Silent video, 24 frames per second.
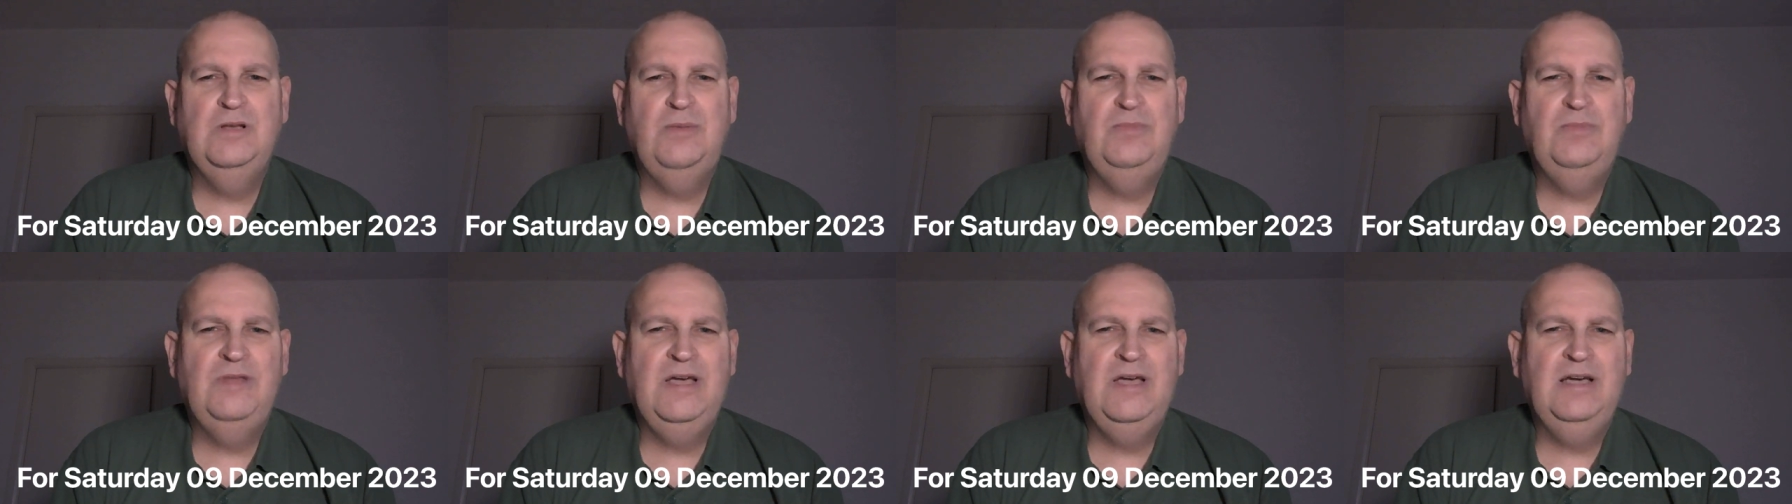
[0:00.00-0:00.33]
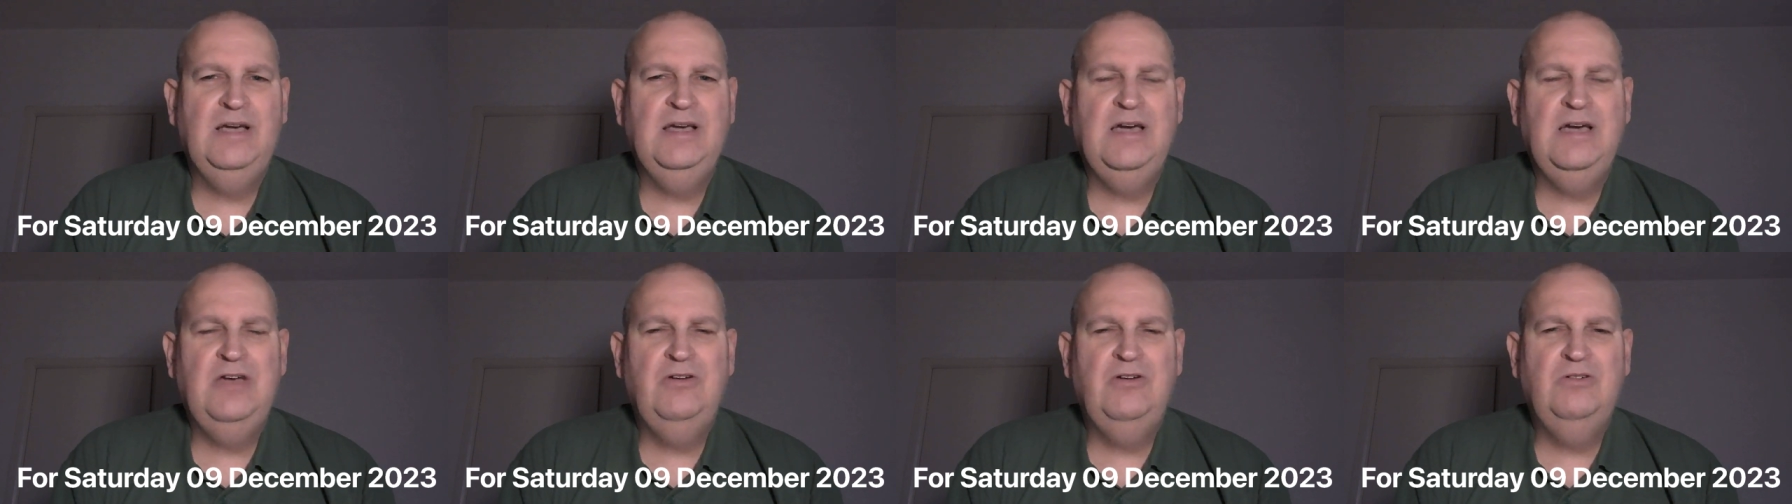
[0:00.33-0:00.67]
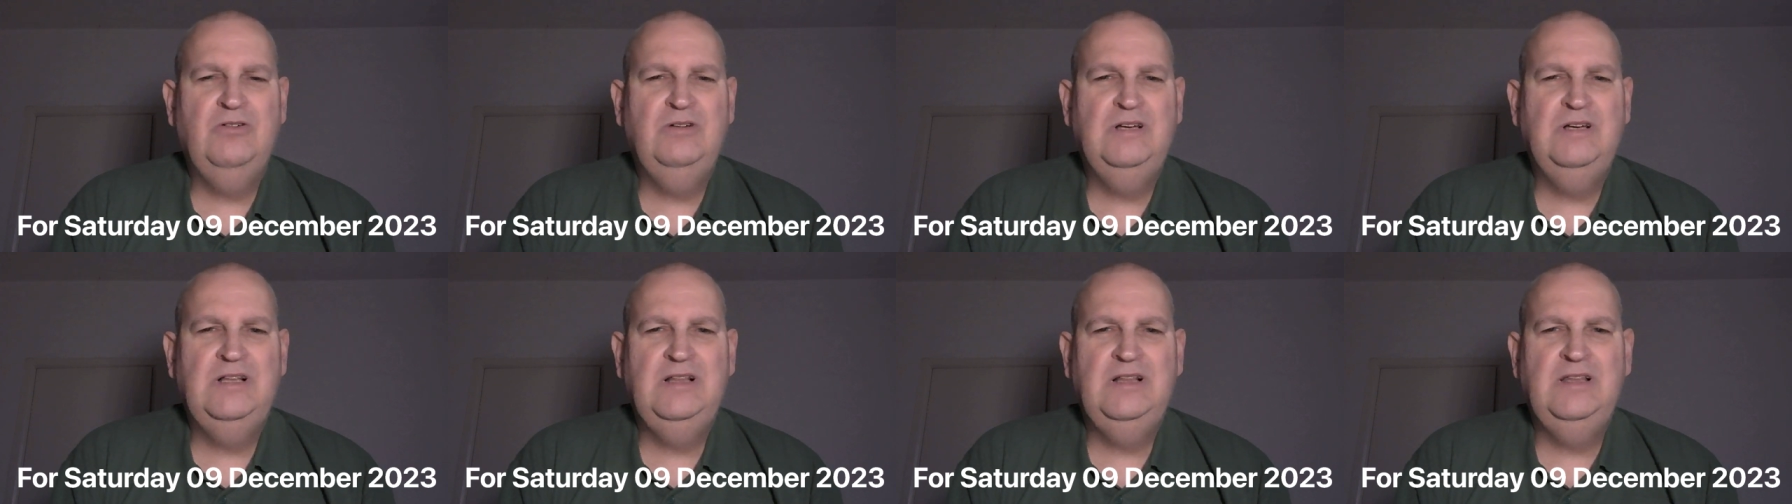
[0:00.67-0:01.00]
up
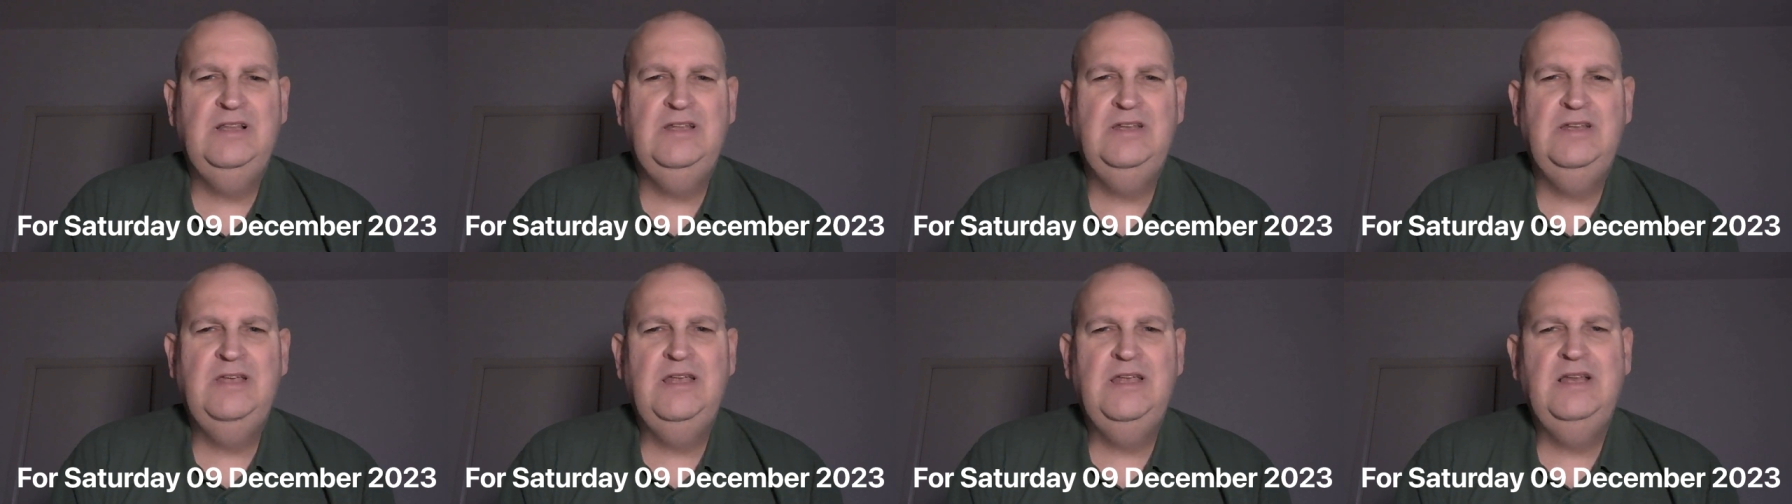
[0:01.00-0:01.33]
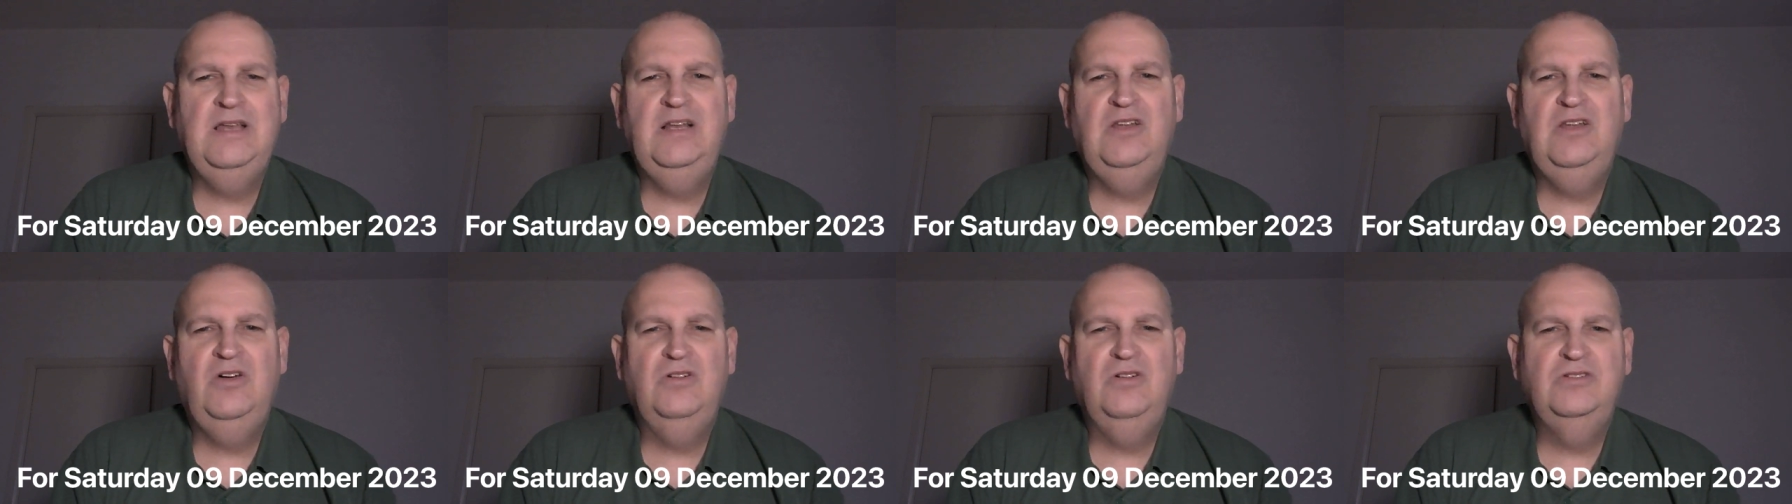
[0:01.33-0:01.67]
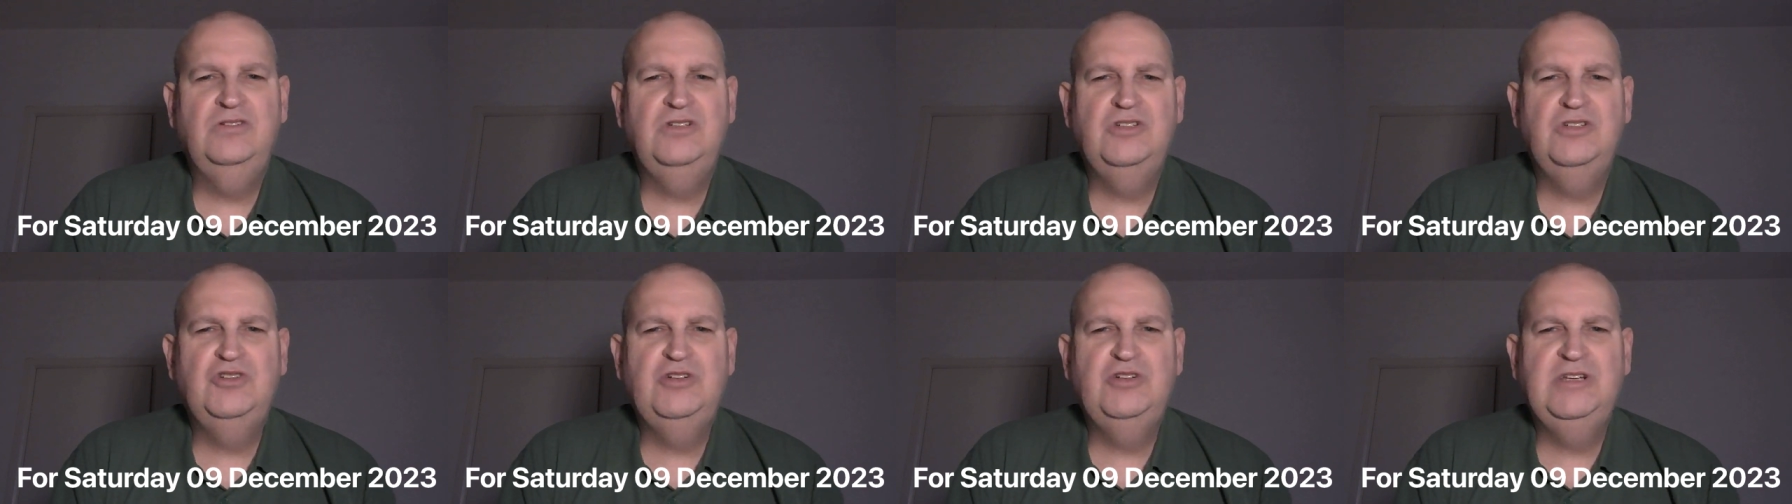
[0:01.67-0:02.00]
Nantgarw Hill and then along
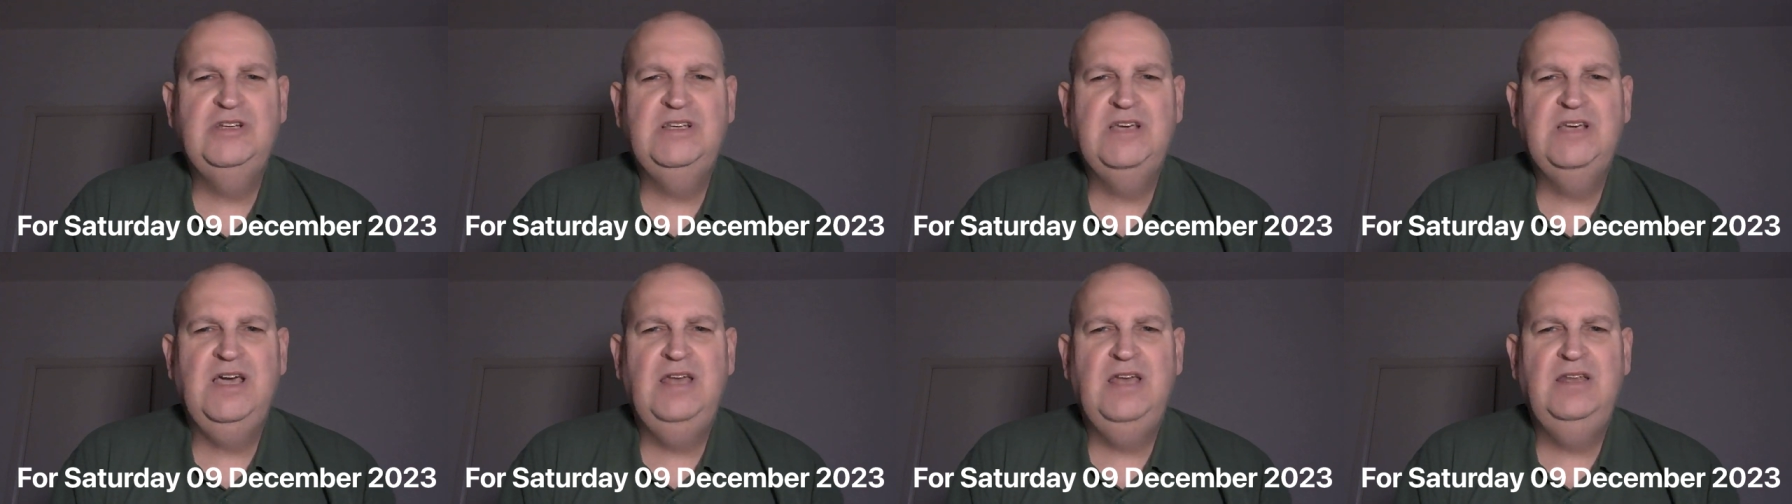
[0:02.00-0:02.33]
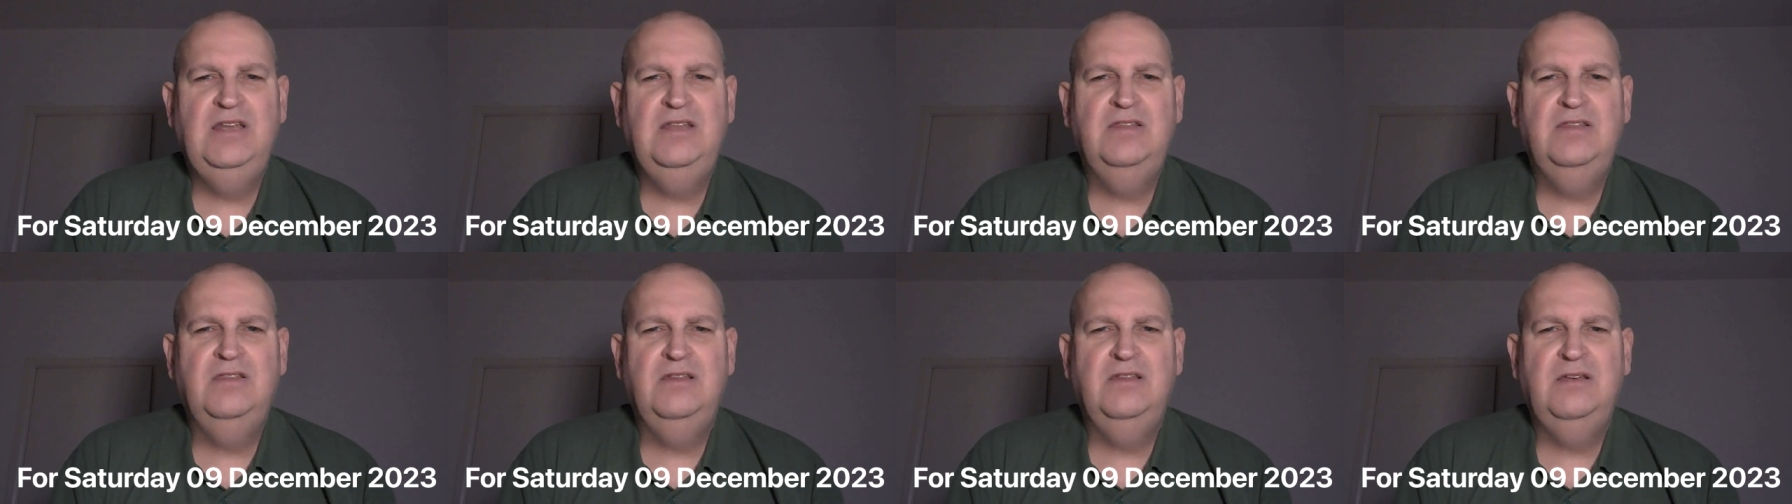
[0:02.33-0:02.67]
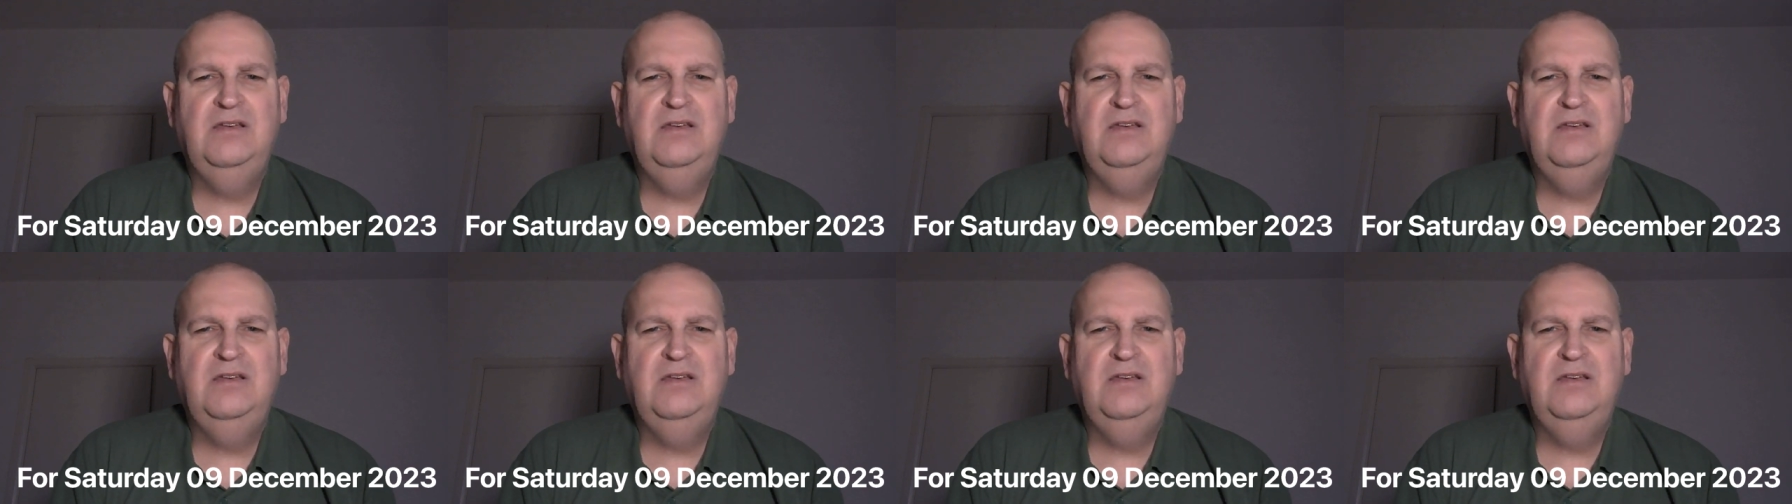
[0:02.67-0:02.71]
to Trecenydd.